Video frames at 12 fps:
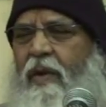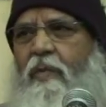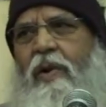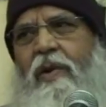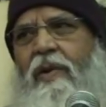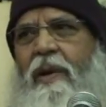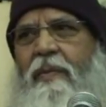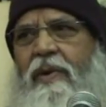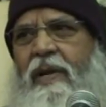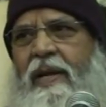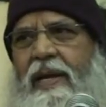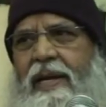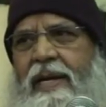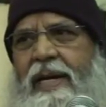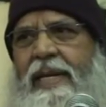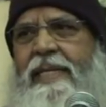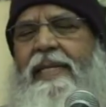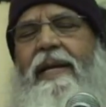What will happen?
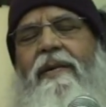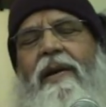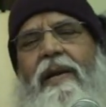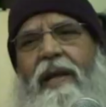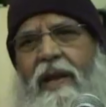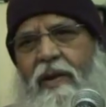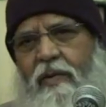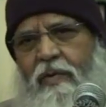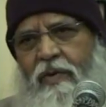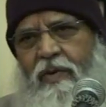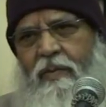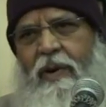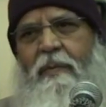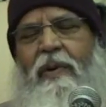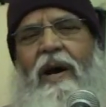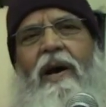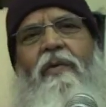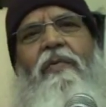I said, they will tell you,
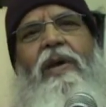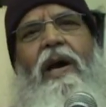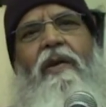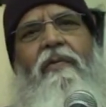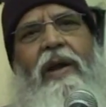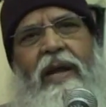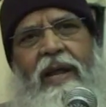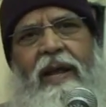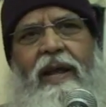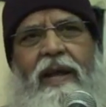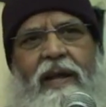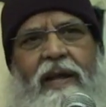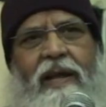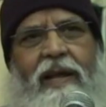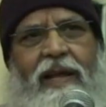Papa, we are waiting.